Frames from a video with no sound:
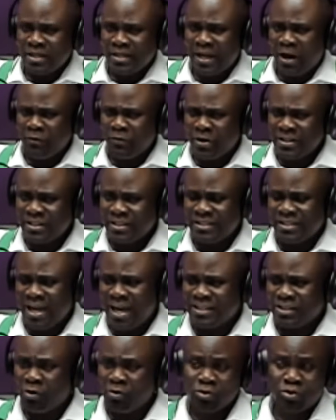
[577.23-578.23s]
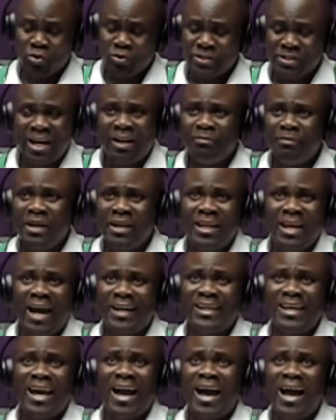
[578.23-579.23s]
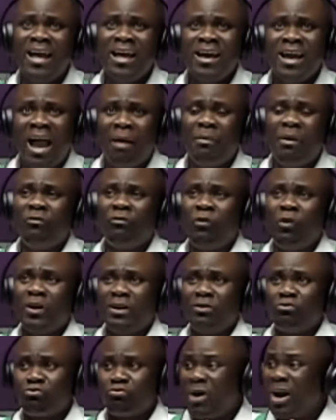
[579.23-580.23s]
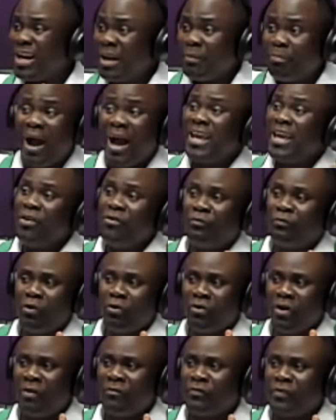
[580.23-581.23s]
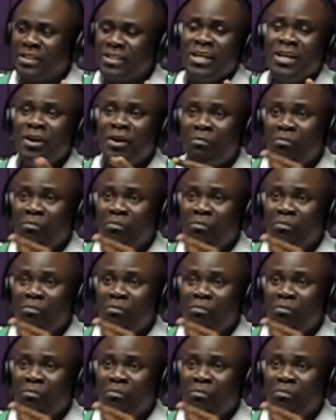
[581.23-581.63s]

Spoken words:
now here's you see us on social media, they are among for the run infographics.